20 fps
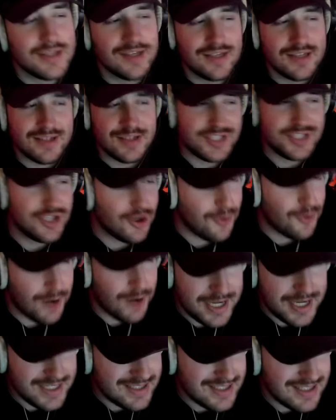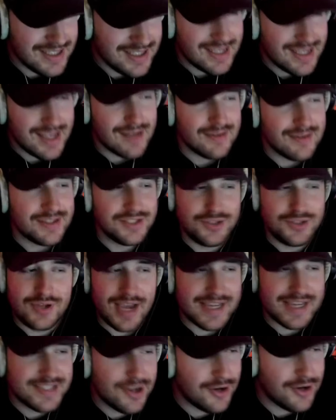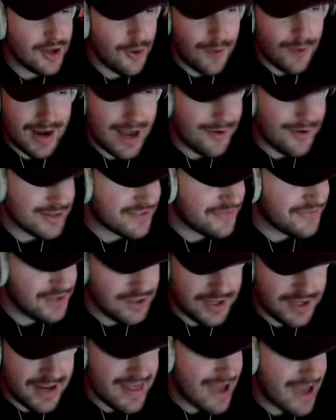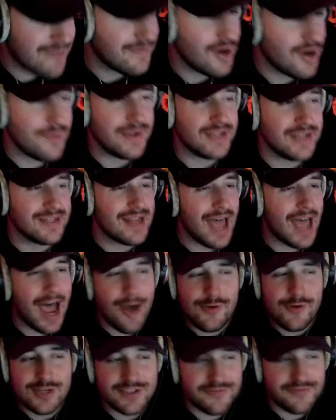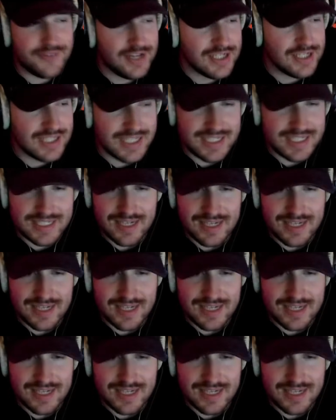You know what? You guys don't know what I was feeling in that moment. I was feeling